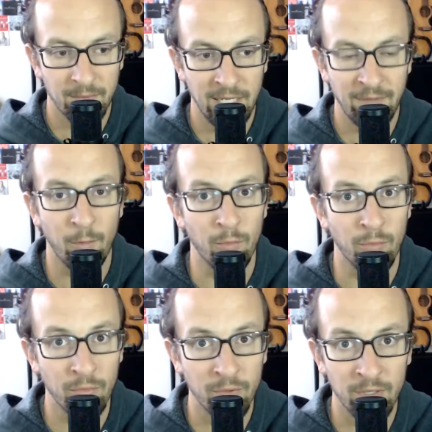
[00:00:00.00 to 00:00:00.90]
a
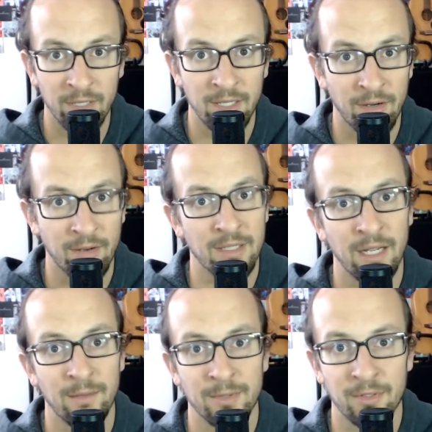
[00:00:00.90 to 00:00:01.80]
really hard
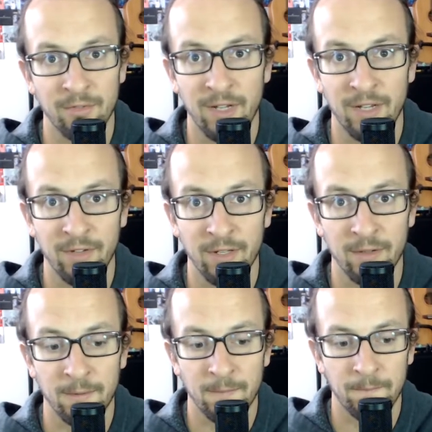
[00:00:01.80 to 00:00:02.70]
time surviving.
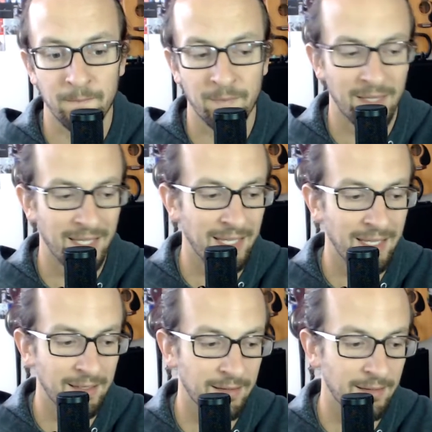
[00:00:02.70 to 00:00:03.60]

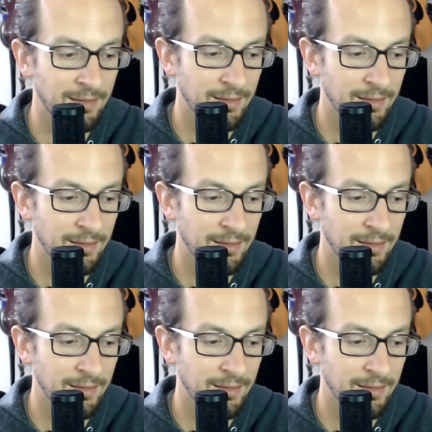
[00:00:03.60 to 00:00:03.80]
And